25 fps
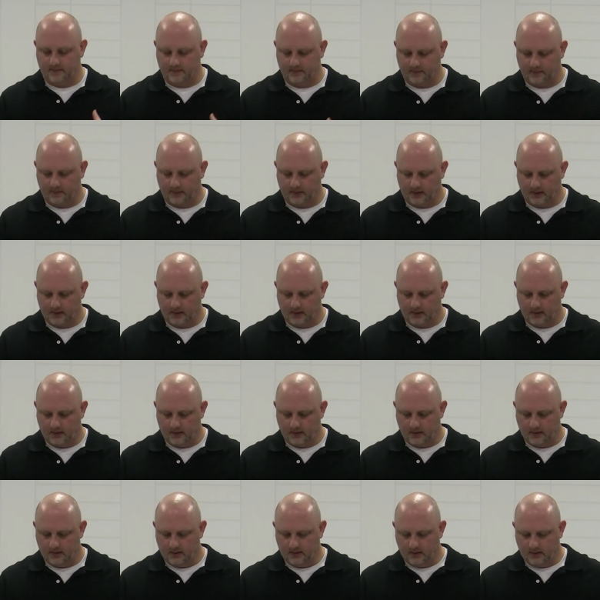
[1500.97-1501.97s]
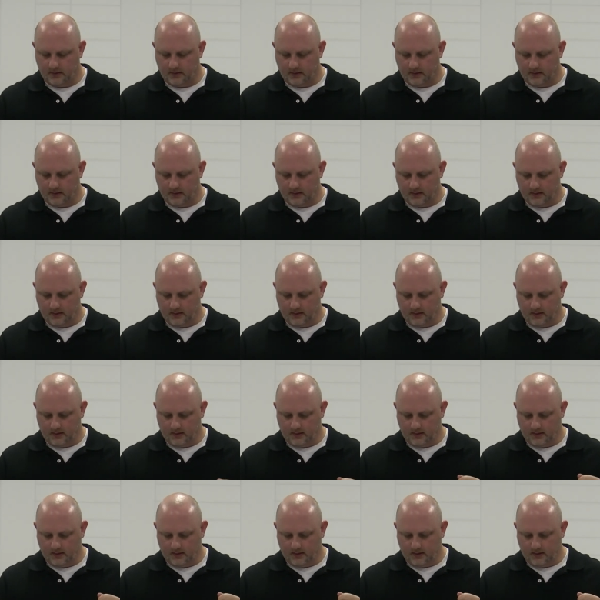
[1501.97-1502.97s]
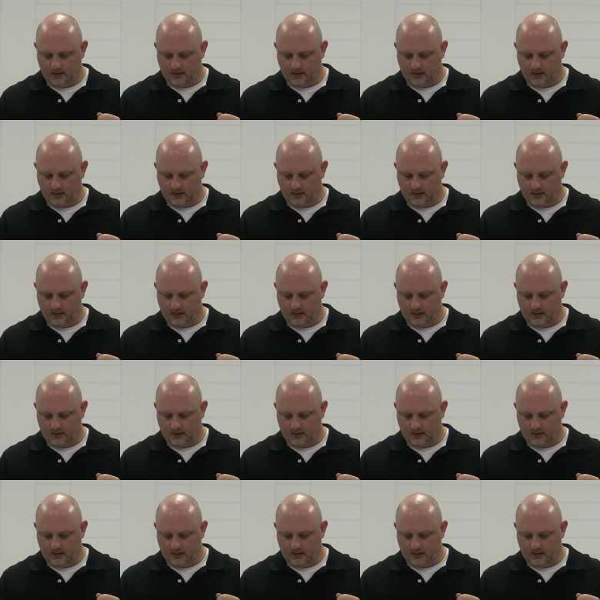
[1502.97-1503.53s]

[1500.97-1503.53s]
[no speech]